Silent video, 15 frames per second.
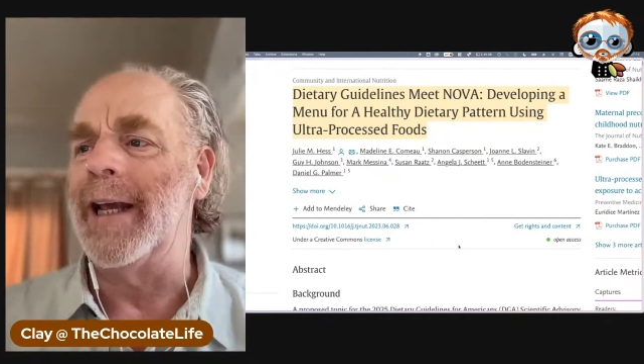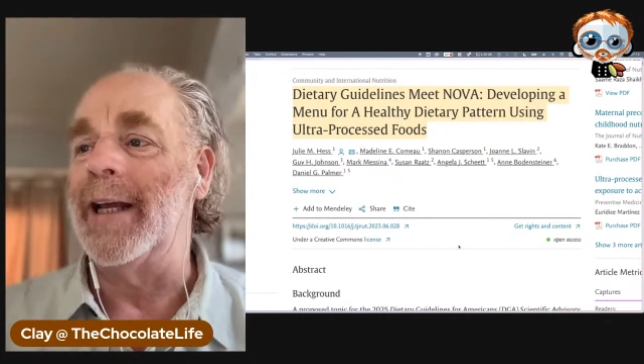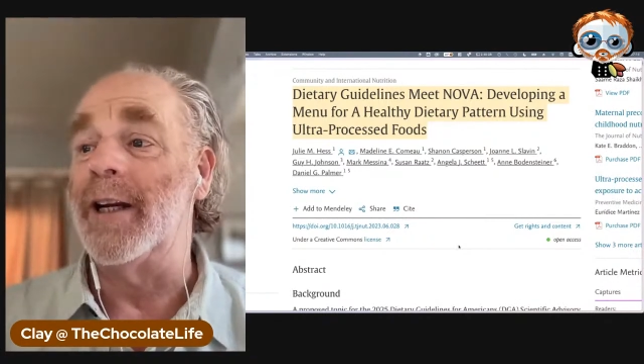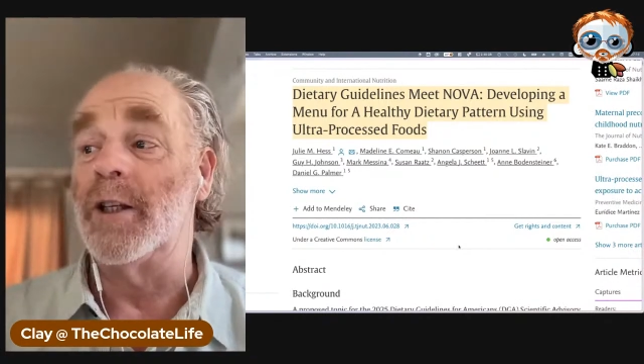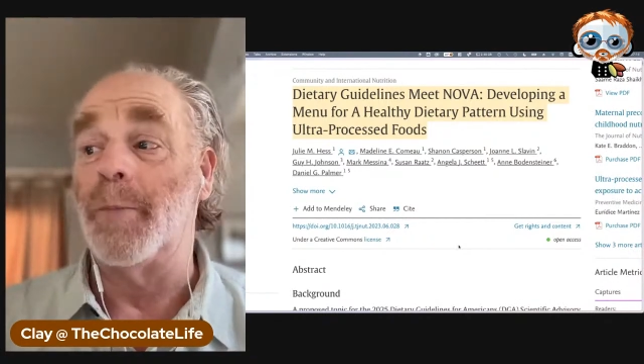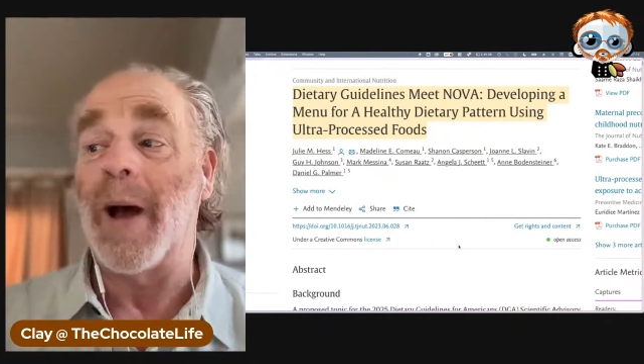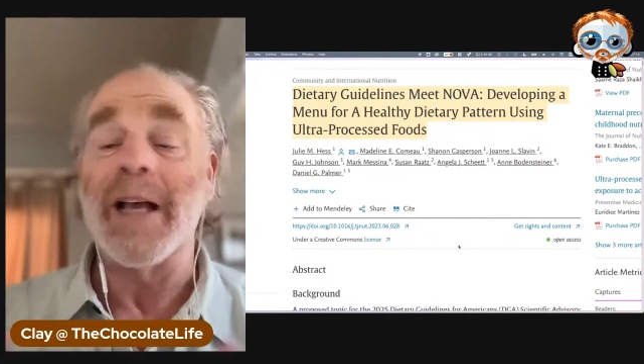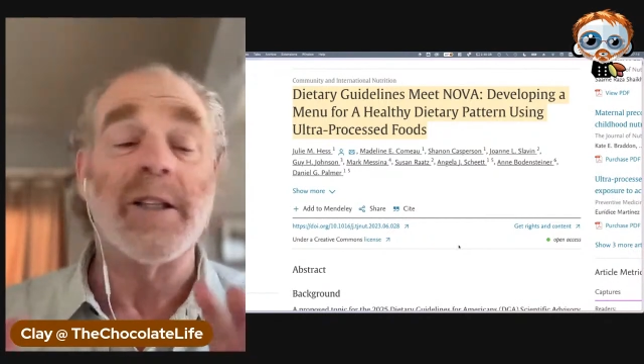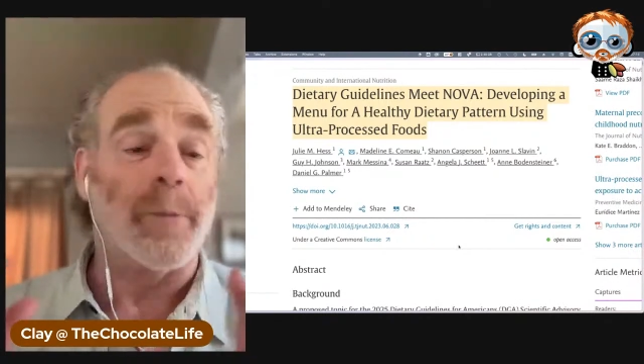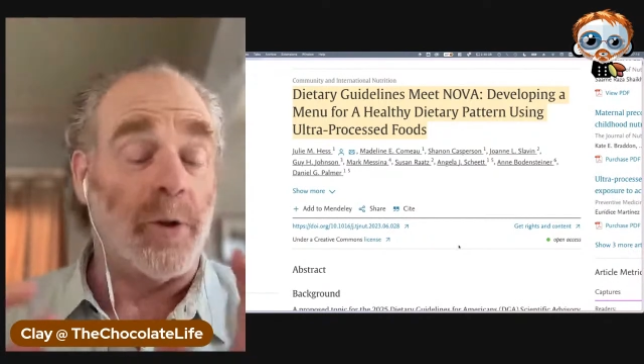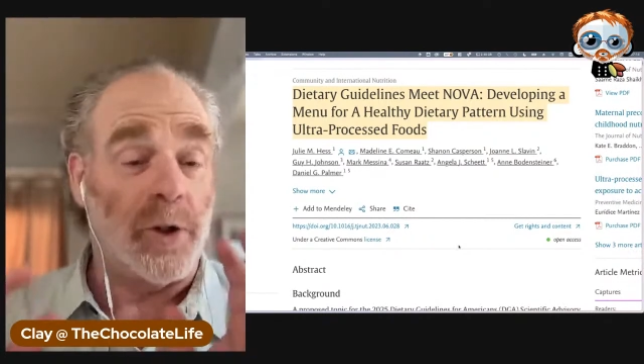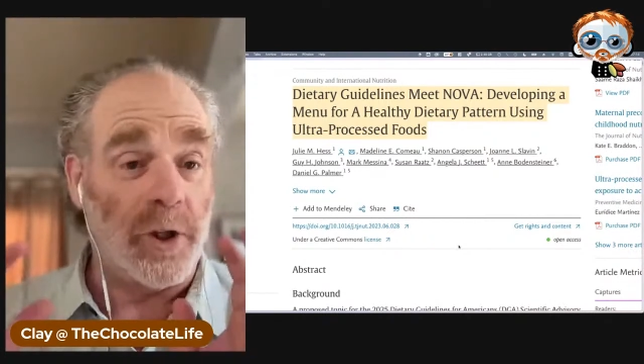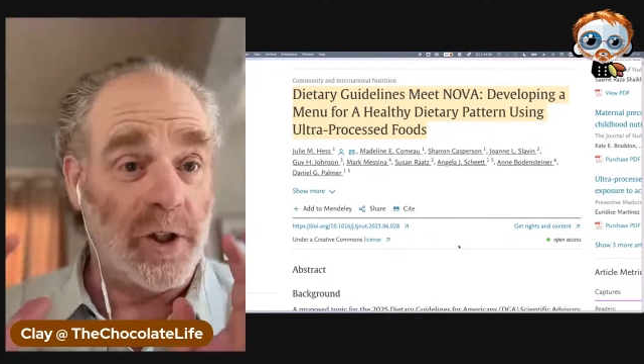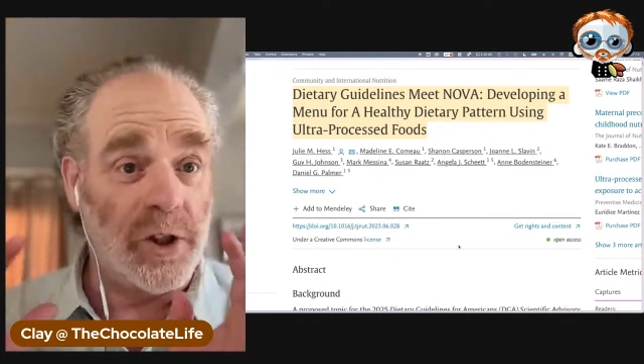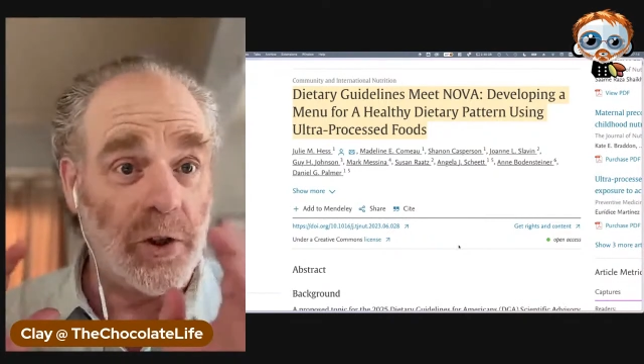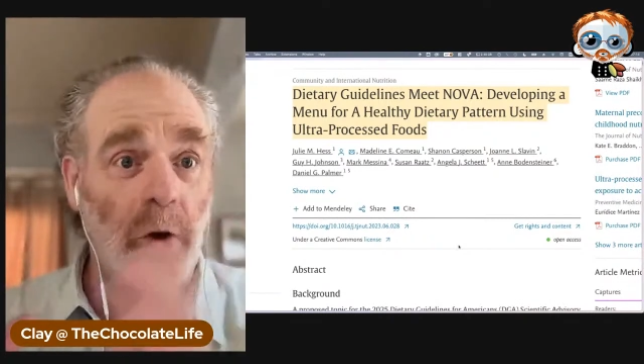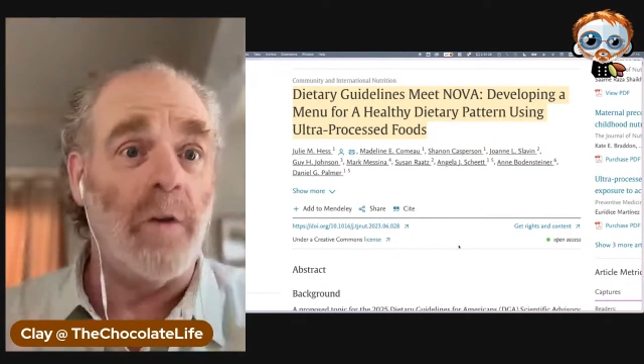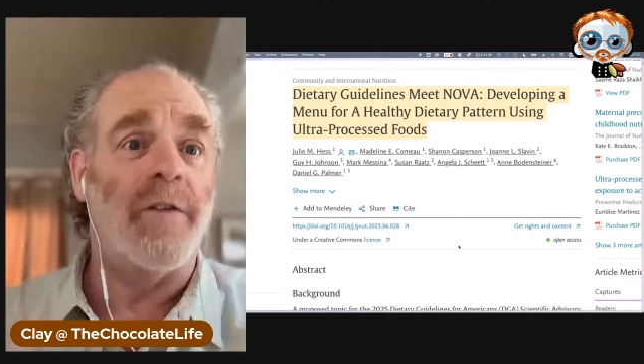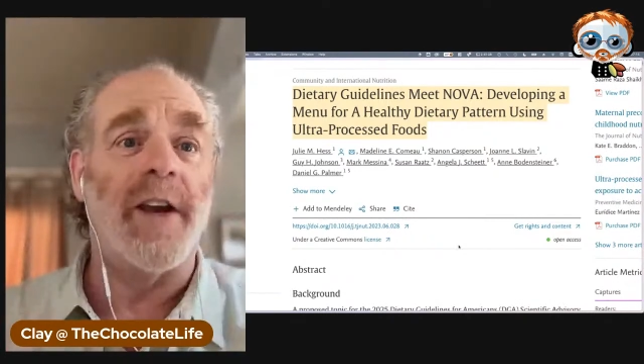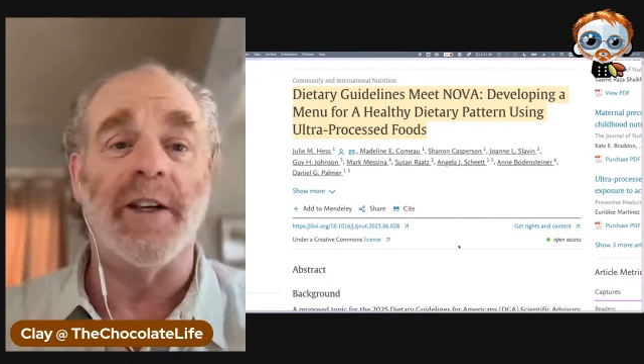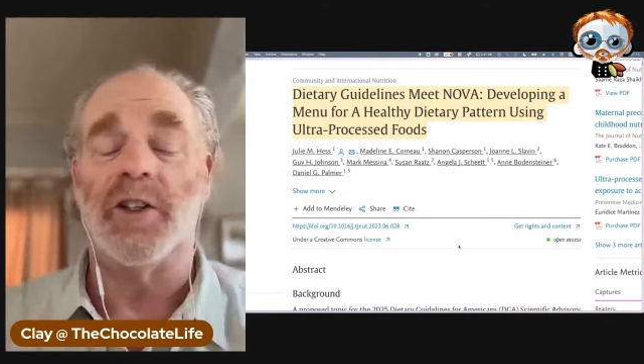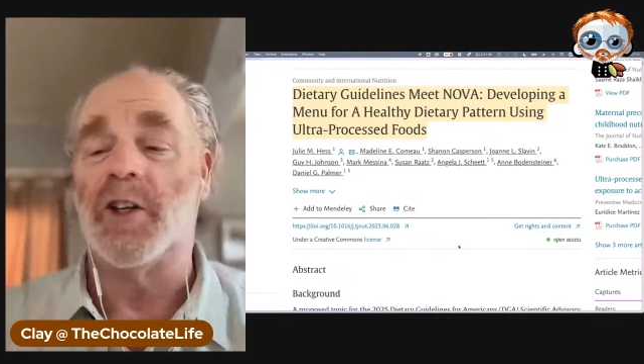it is possible. The
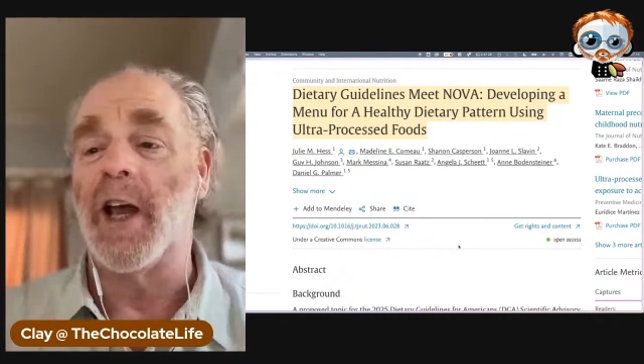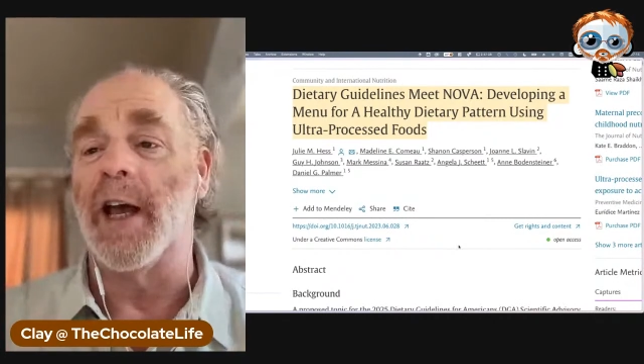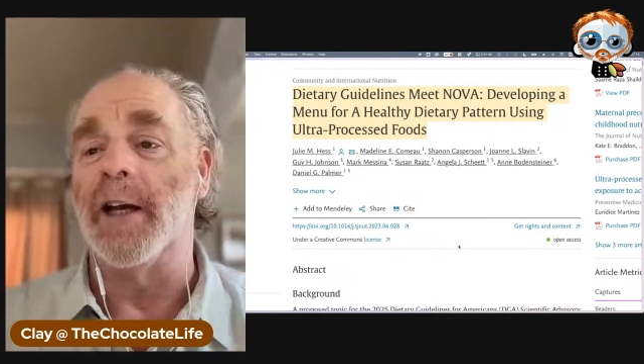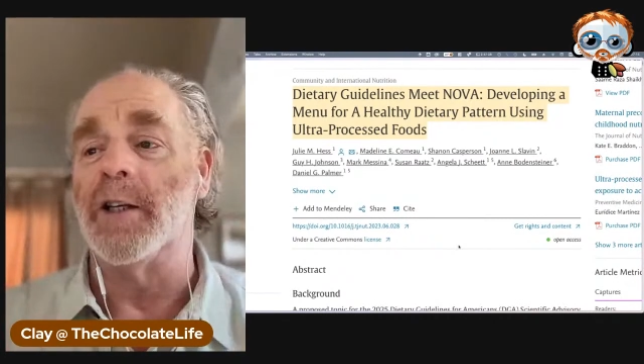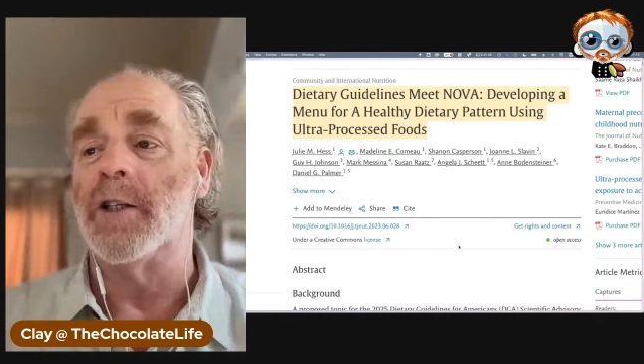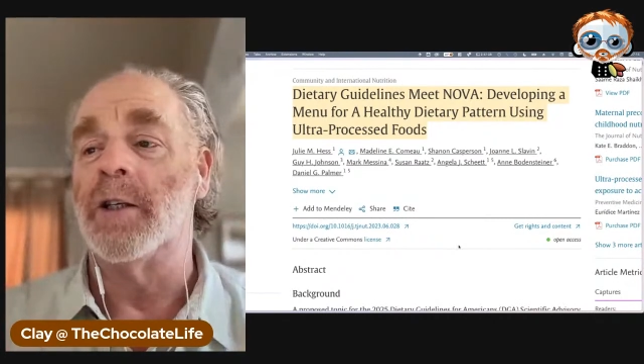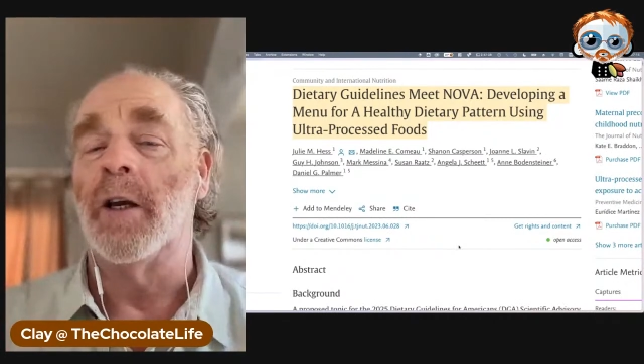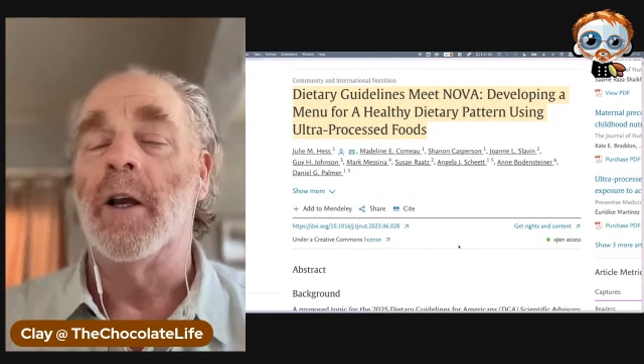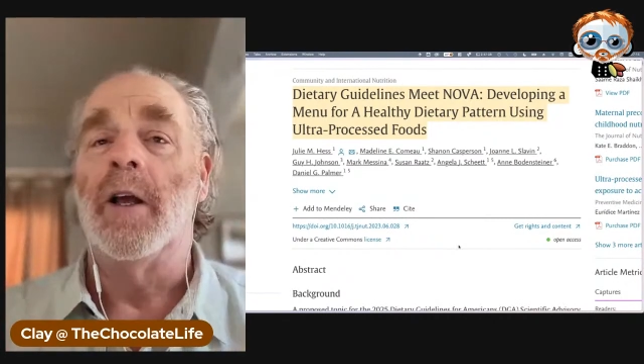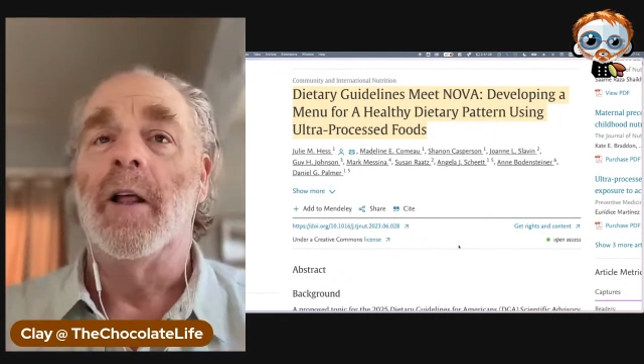survey says